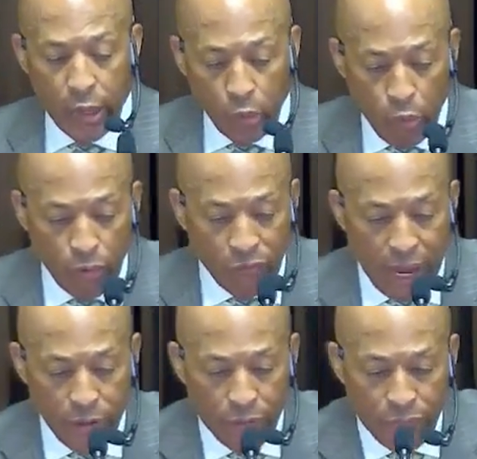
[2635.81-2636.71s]
and
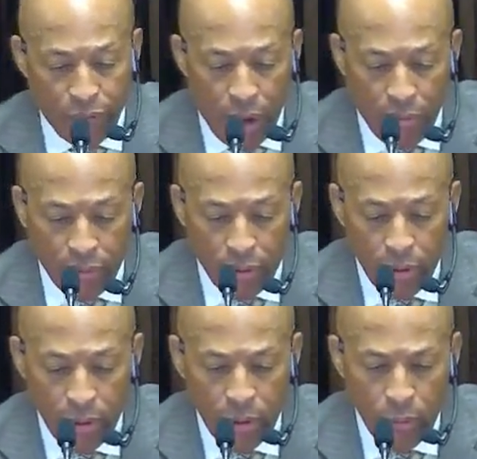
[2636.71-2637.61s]
glorify your Father
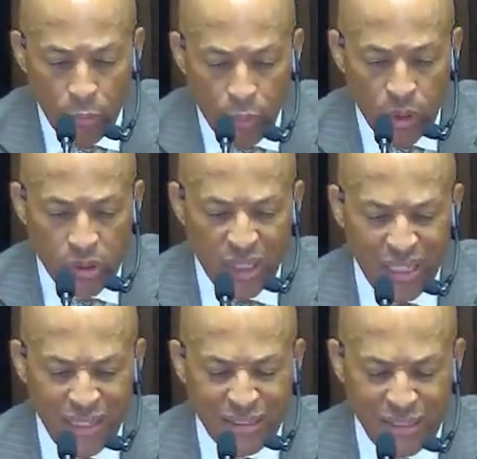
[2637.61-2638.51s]
which
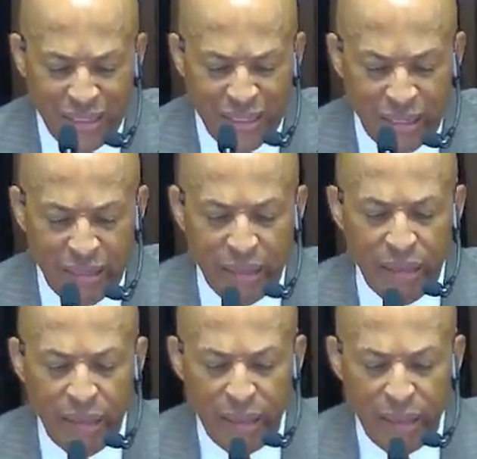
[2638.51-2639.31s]
is in